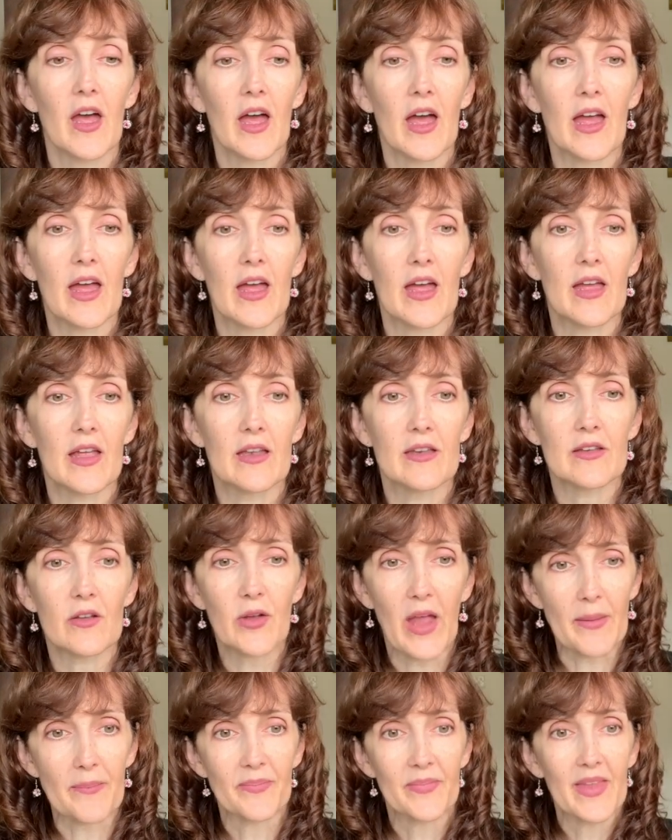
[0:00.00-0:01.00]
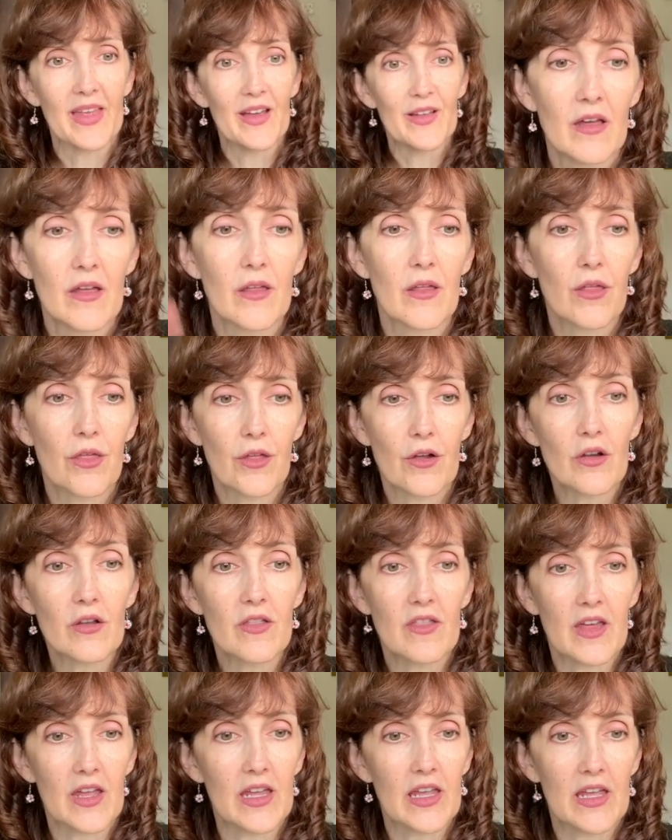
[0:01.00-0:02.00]
And okay,
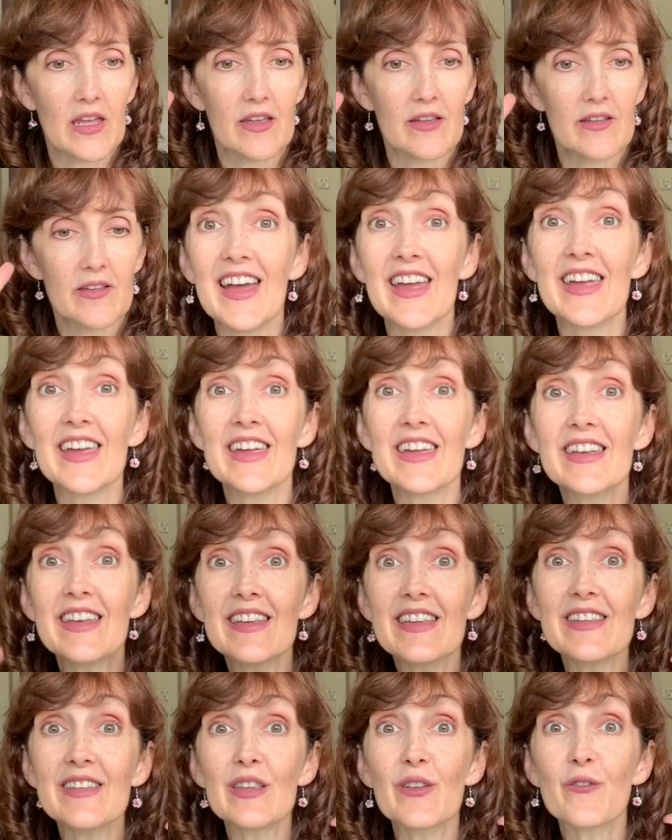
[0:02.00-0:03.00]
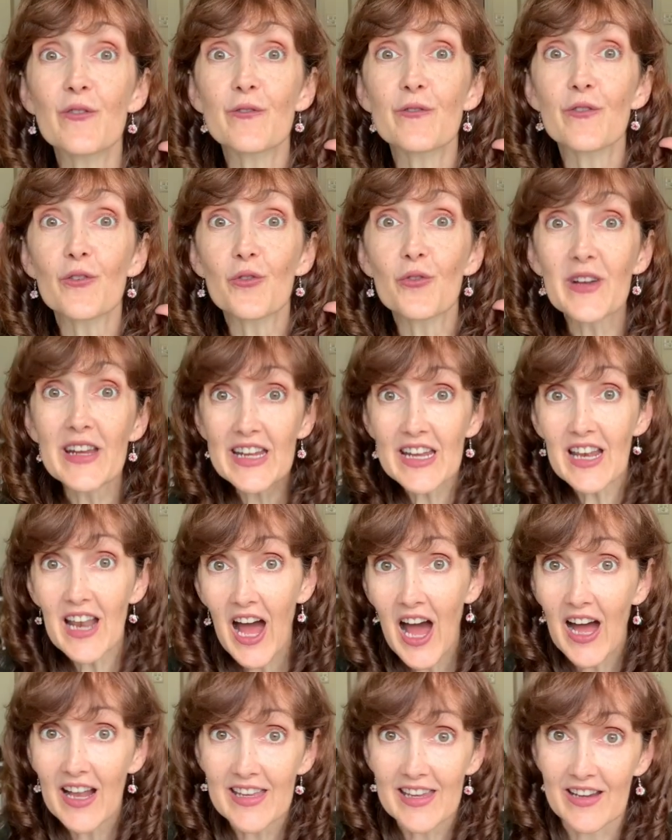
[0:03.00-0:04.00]
third thing is, it is freaking
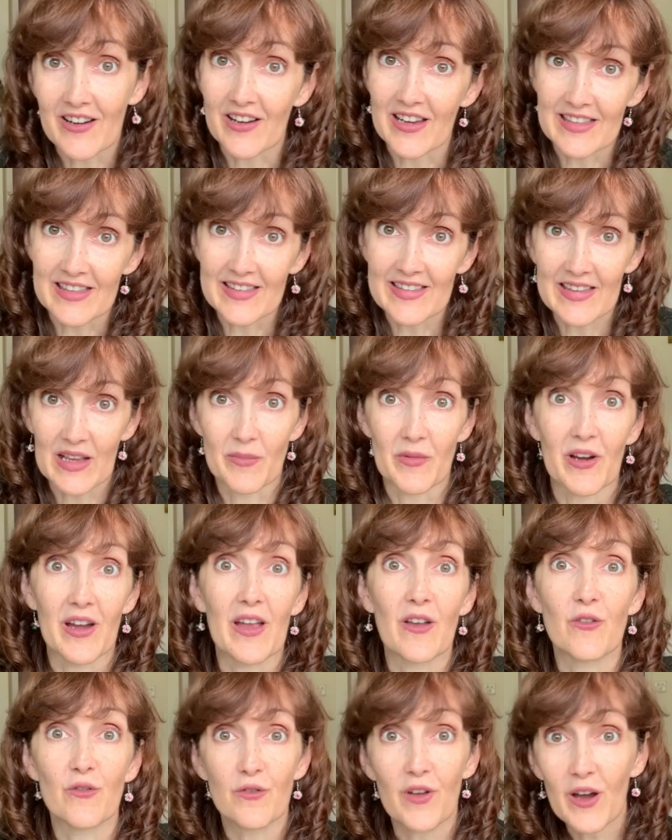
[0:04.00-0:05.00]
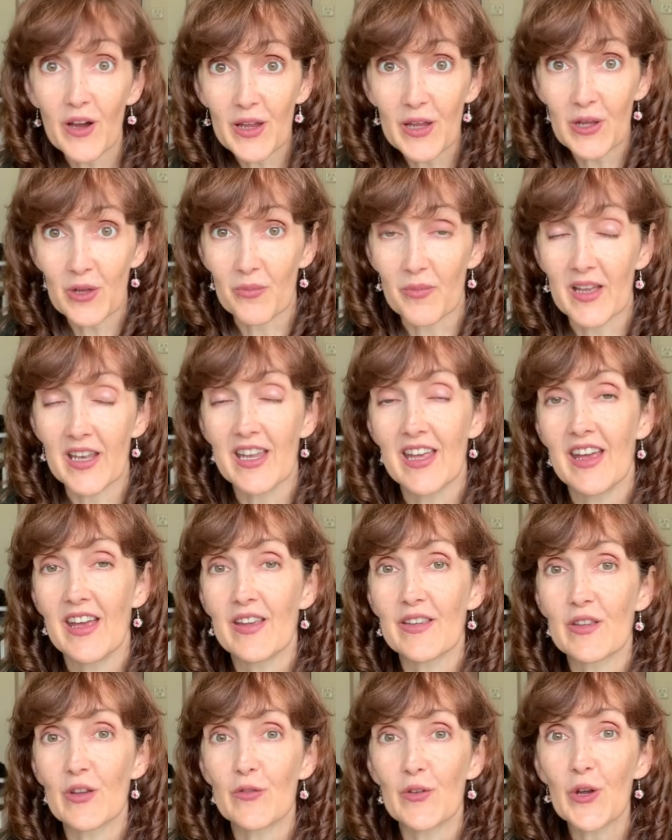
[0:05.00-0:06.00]
hot here in the summer and very humid.
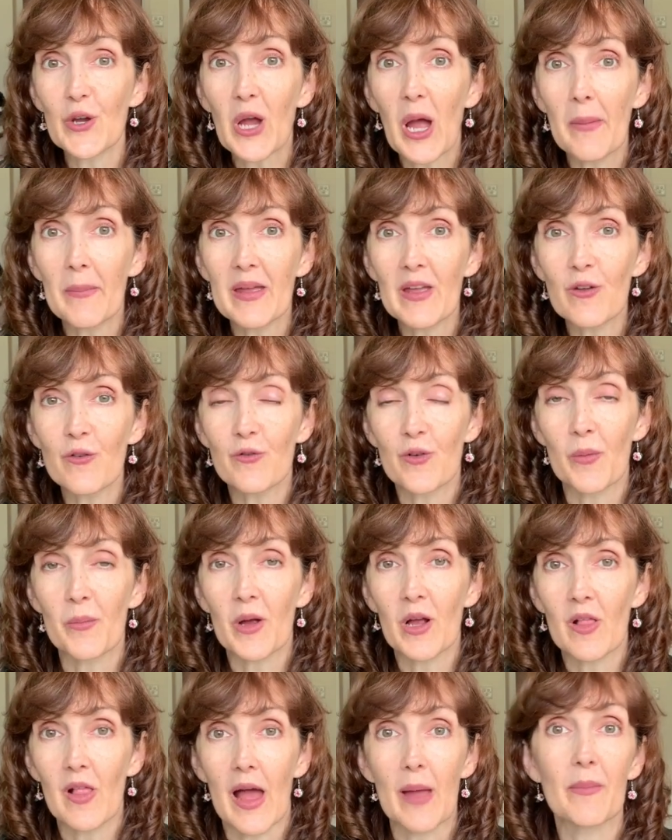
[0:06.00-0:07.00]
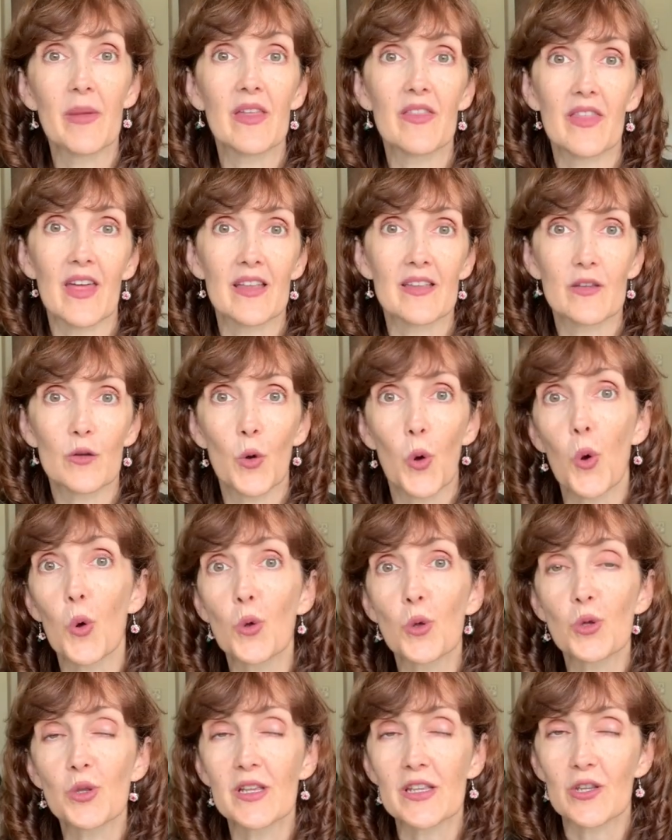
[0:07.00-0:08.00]
So if you're coming from a climate that's
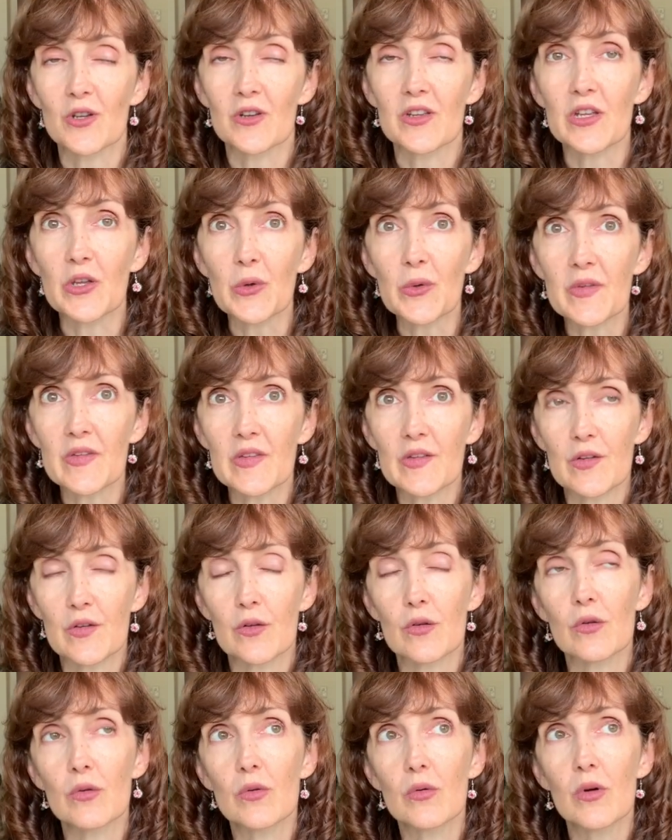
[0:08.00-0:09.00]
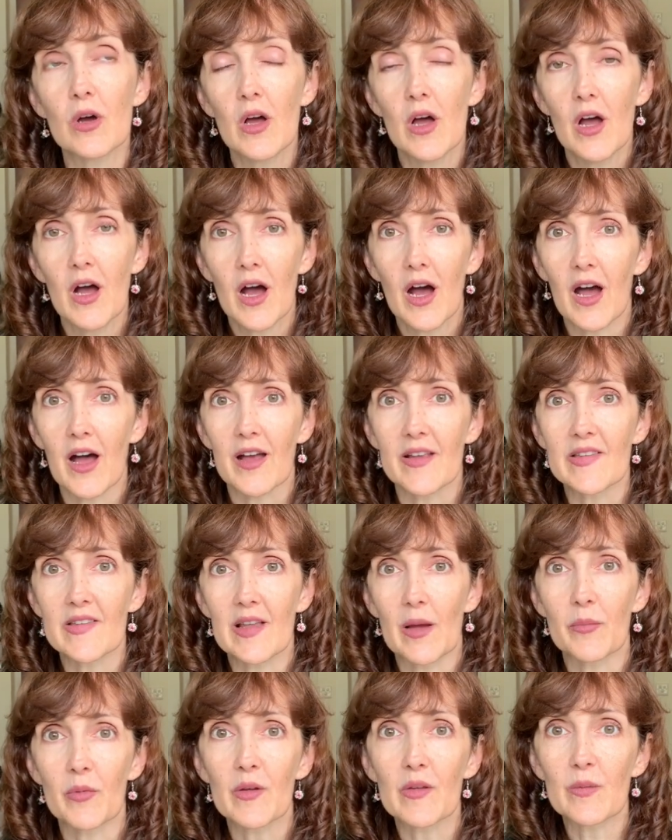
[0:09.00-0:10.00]
cold and you're used to
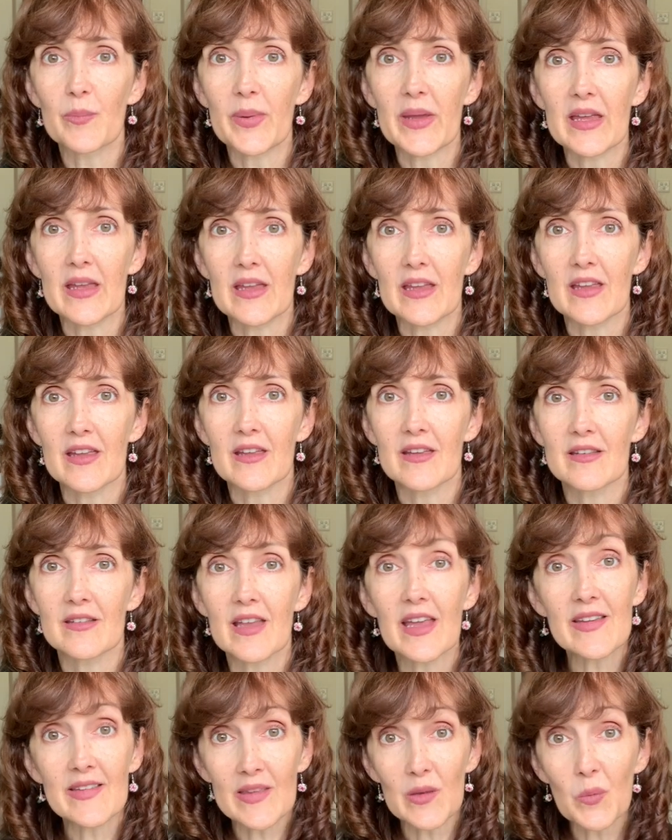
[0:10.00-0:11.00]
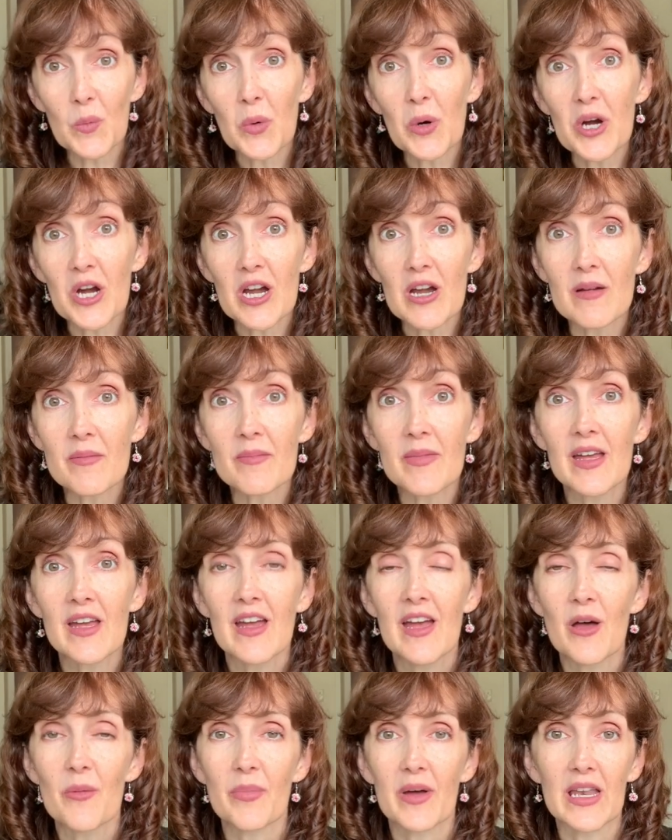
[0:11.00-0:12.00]
summers being nice and warm,
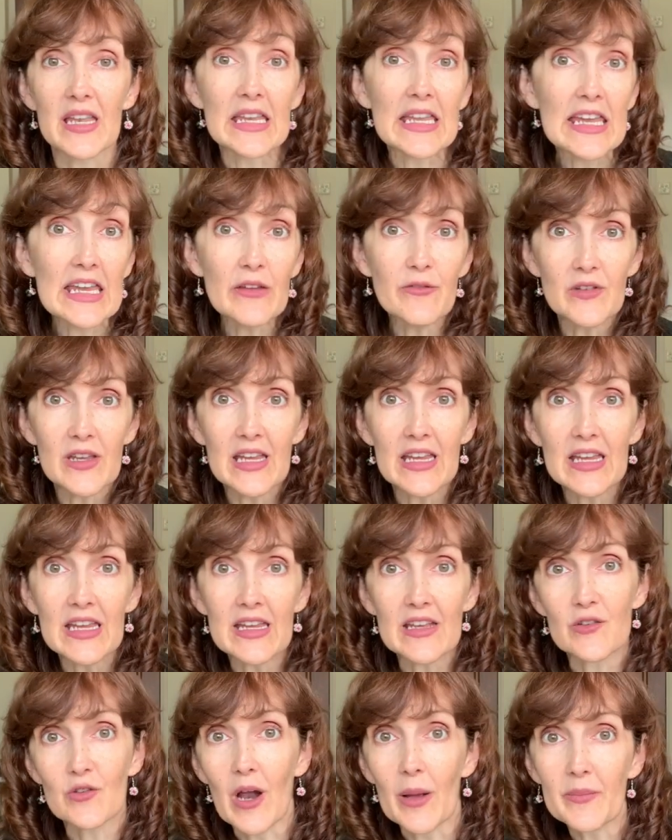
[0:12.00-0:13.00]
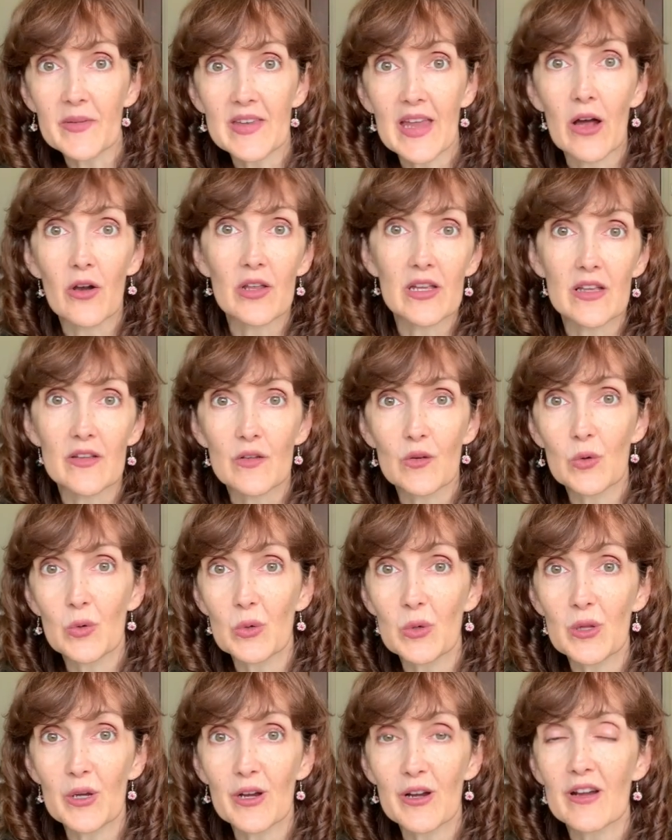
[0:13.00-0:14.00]
but in evening it drops down and gets
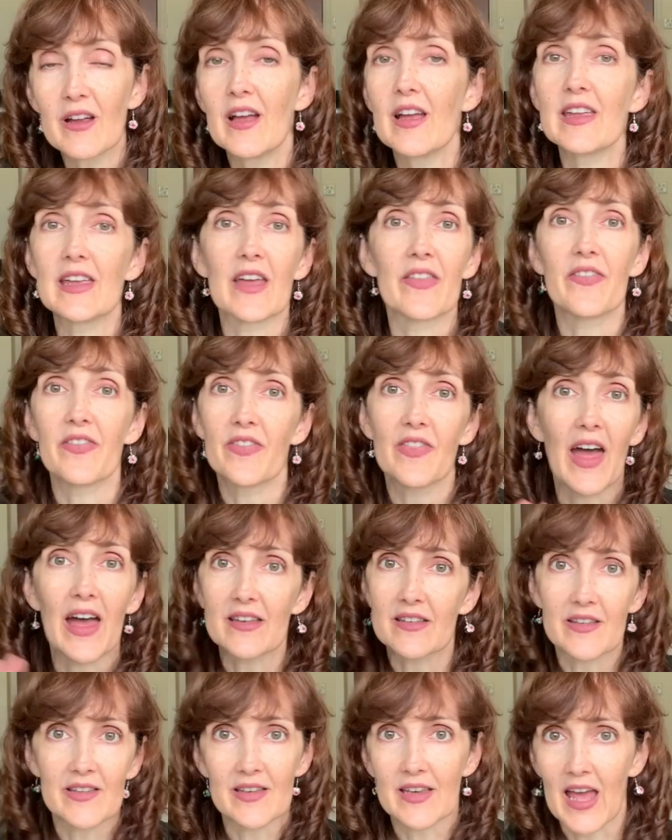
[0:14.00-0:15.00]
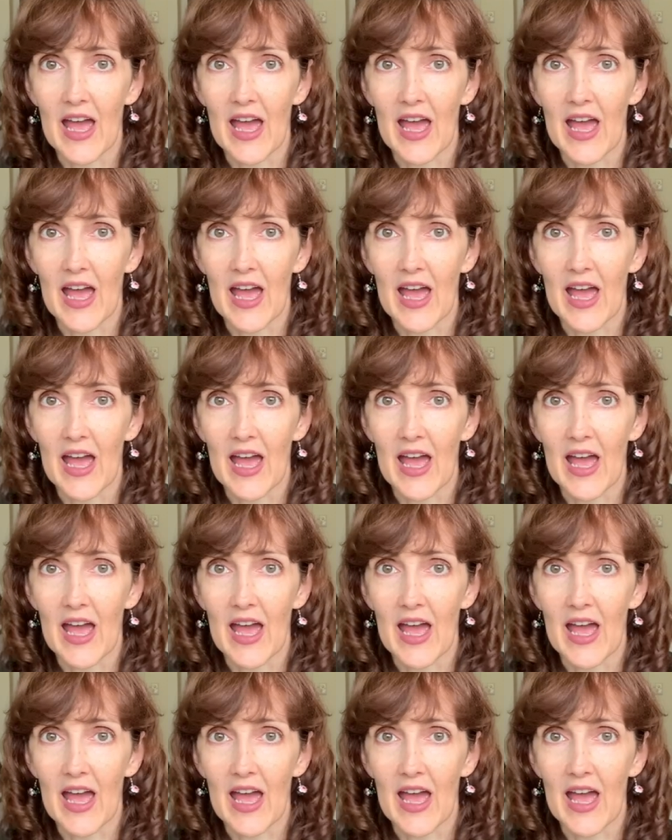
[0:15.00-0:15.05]
cooler, yeah, that doesn't